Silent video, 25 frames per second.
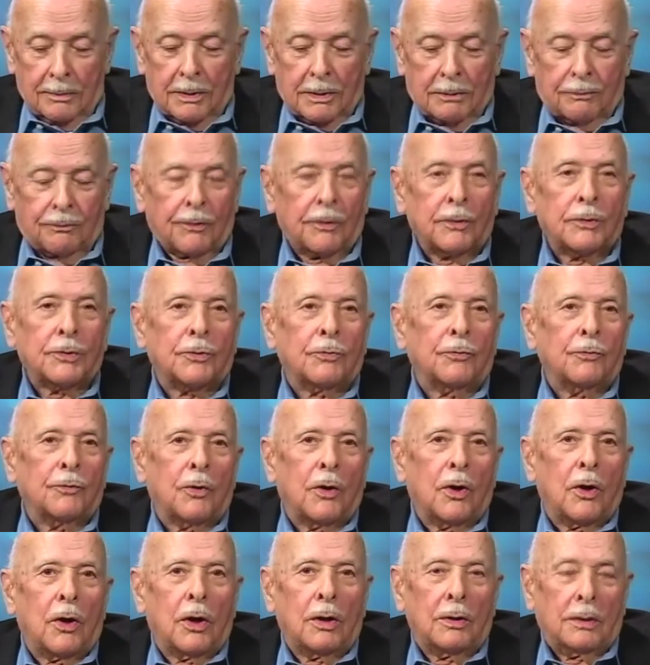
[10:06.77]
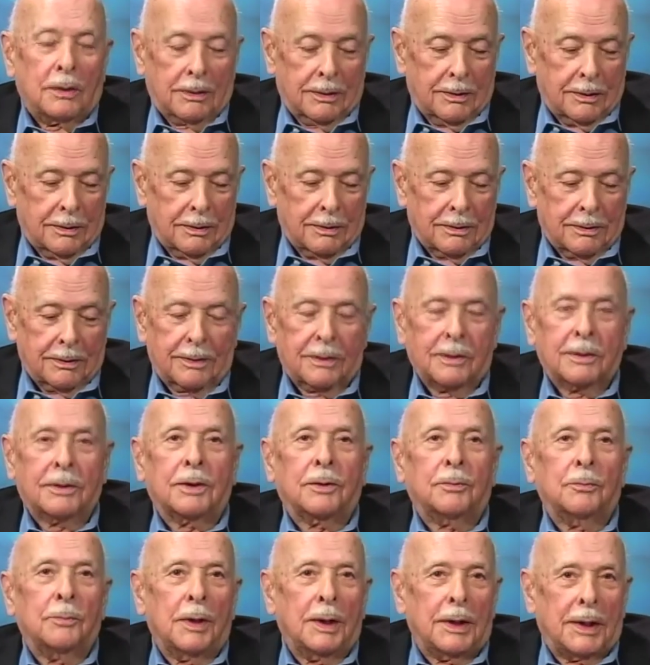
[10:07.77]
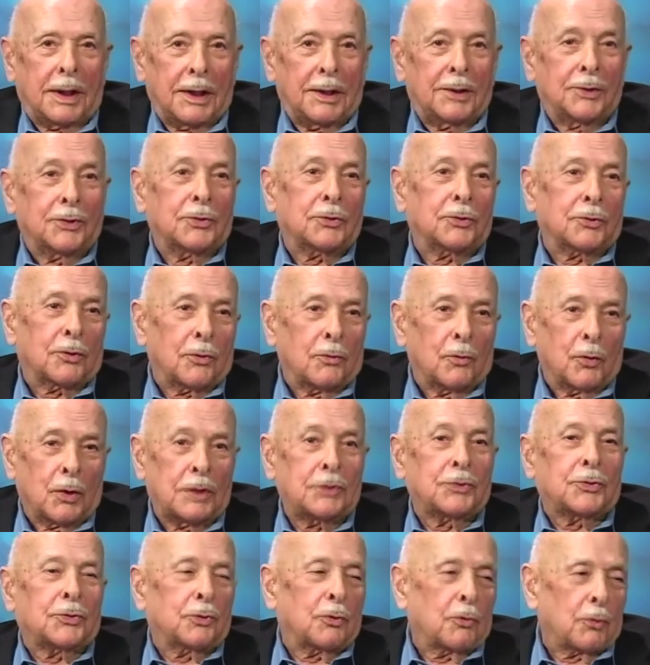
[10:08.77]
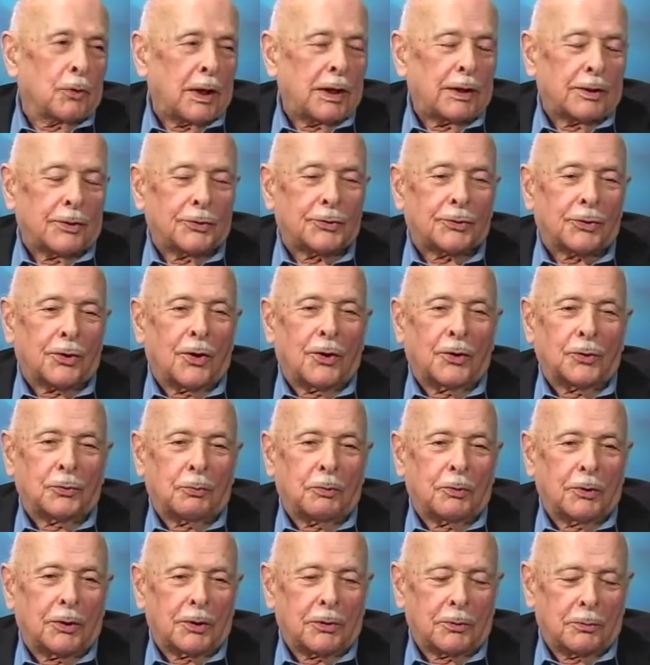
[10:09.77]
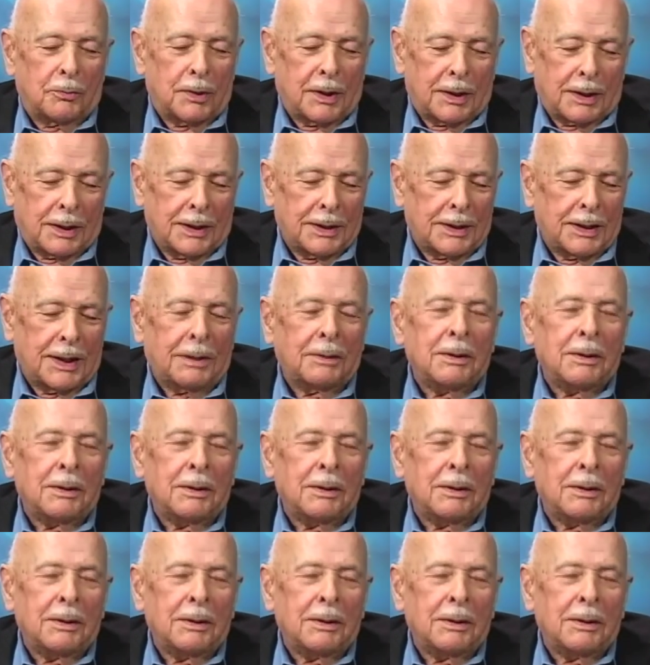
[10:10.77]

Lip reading: first of all, the committee was the Greater Salisbury Committee,